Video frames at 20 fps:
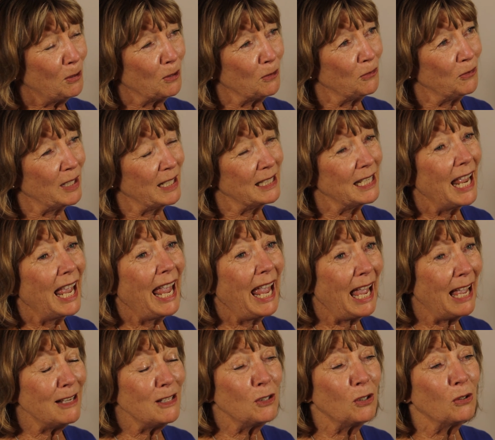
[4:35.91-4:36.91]
perfect.
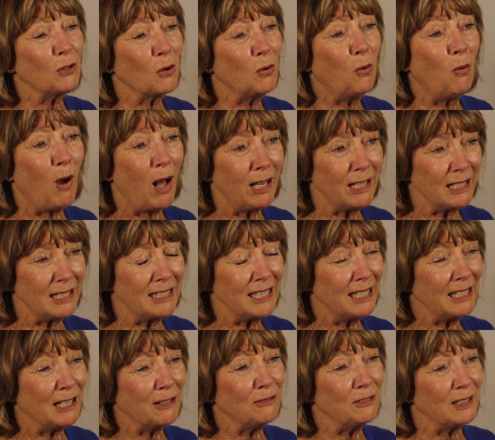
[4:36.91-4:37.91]
Has her
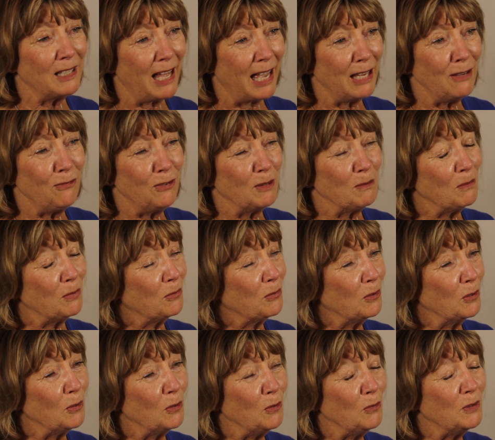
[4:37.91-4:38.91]
quality of life
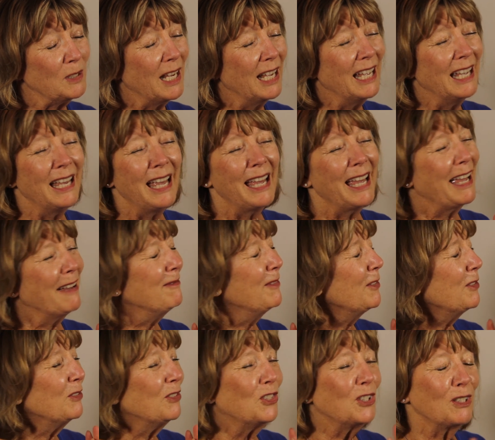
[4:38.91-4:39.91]
improved?
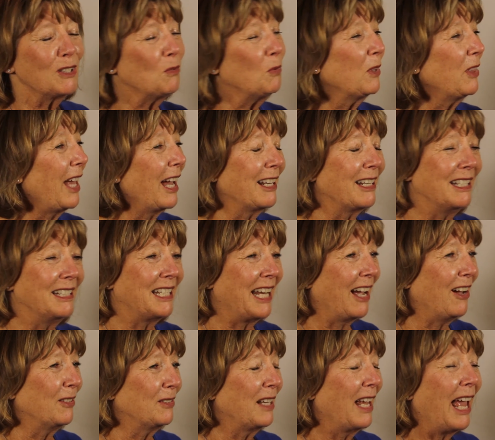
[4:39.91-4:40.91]
Just without a
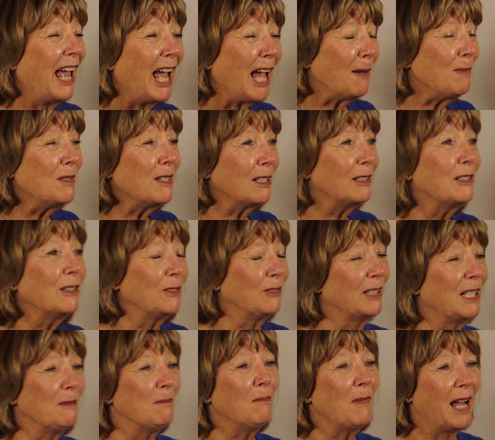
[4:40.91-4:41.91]
doubt.
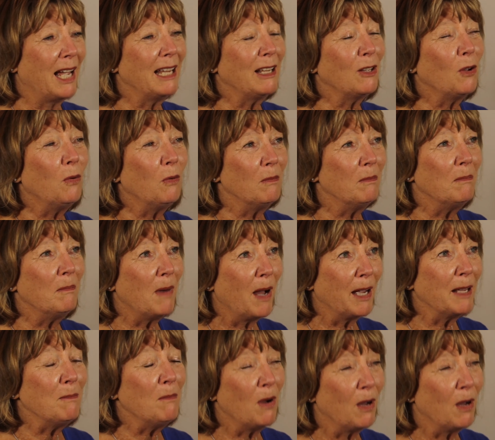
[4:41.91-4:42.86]
Absolutely, my, my